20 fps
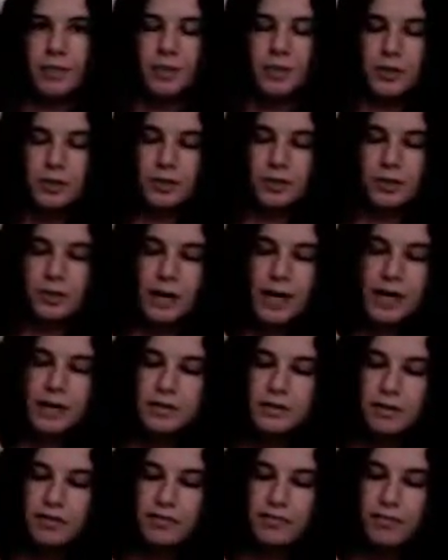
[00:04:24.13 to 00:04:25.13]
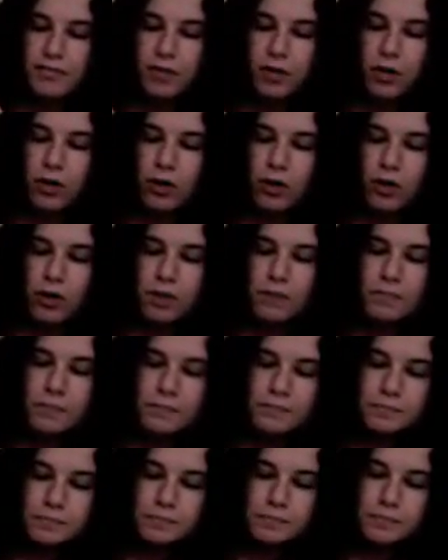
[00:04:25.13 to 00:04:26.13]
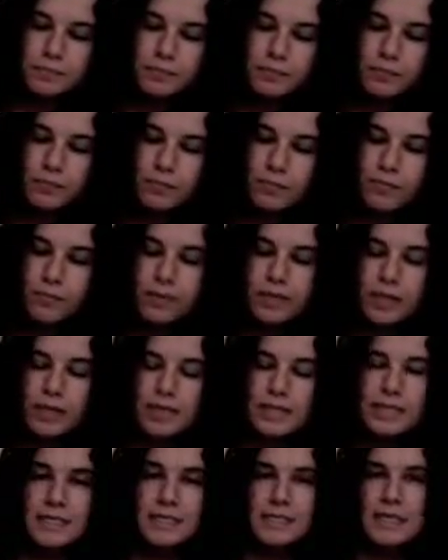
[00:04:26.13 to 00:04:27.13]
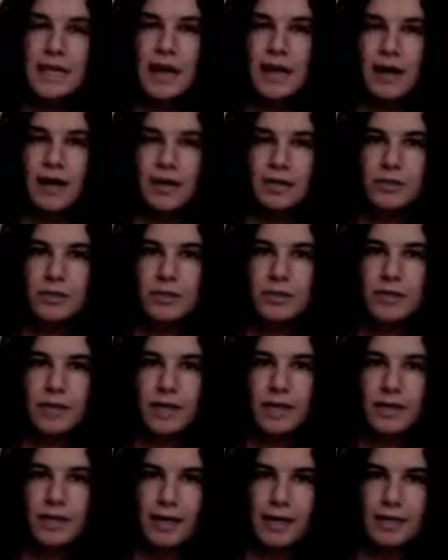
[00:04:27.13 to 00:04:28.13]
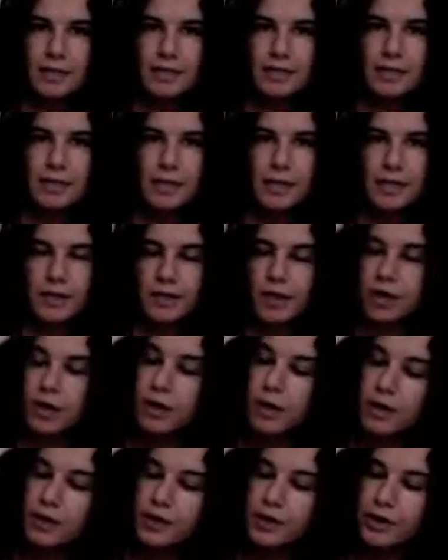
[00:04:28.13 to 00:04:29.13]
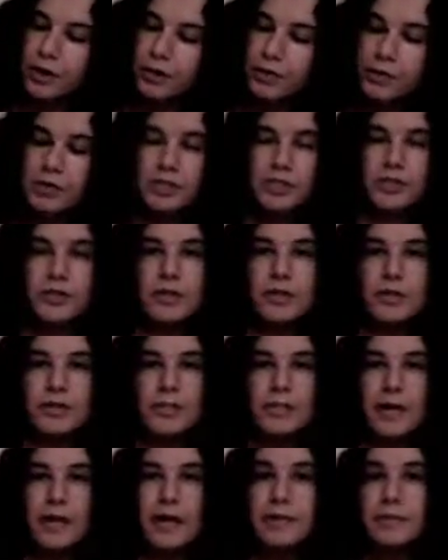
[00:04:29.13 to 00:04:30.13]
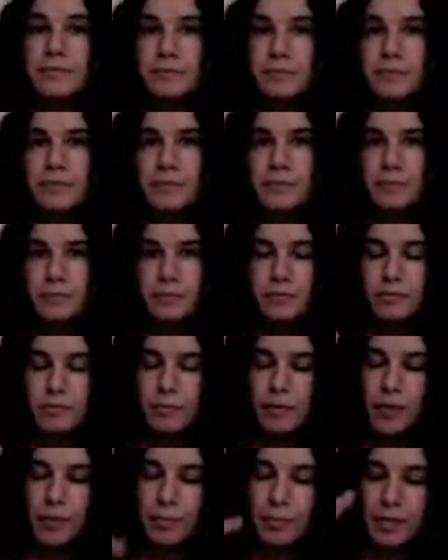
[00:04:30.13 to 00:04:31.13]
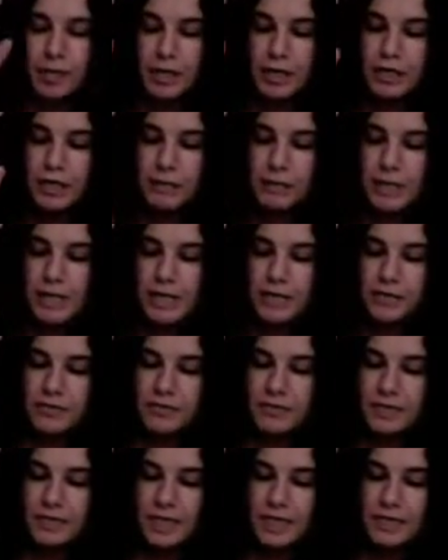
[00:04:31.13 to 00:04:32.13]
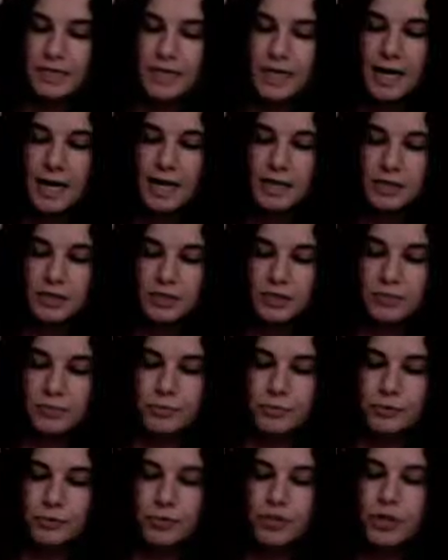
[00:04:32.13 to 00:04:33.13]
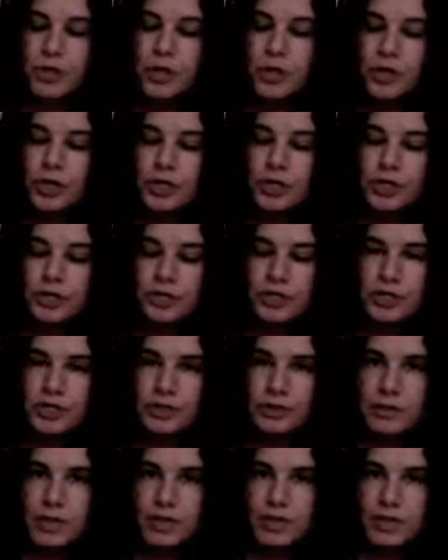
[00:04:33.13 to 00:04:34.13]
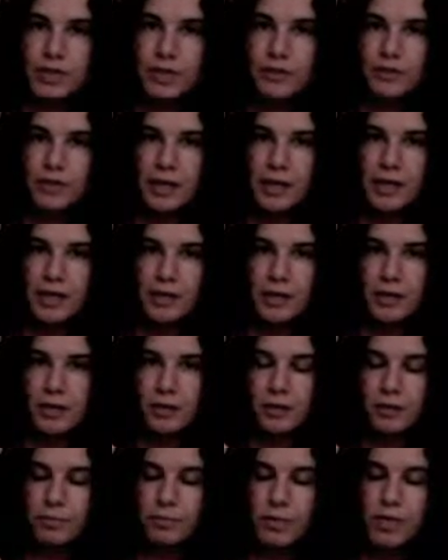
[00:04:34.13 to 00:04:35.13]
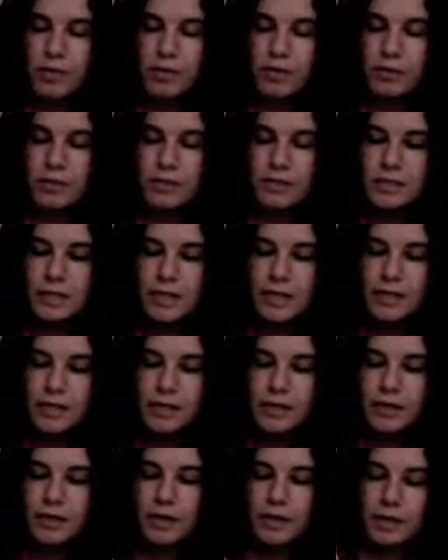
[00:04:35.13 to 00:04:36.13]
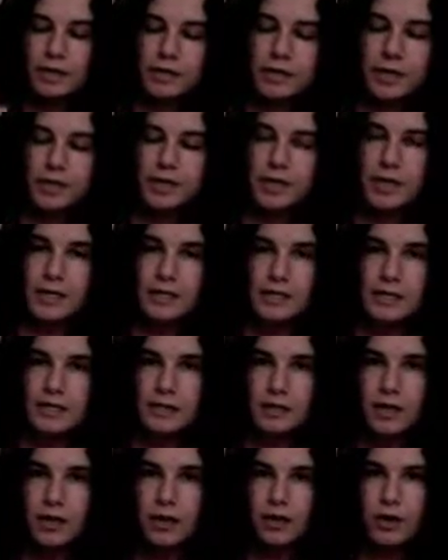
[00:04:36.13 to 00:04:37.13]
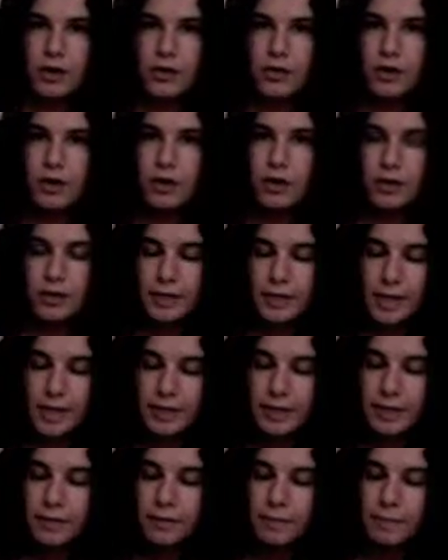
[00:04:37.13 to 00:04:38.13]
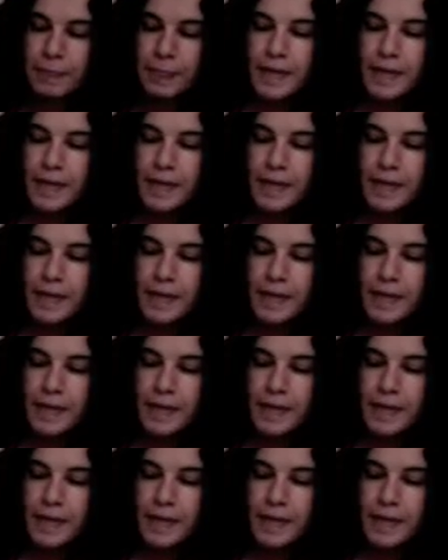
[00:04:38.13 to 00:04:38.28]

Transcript: you write the full sa, just like that, just like the original sa. But it depends if it's attached. You just stretch out the line a little bit. It looks like it's connected to another letter.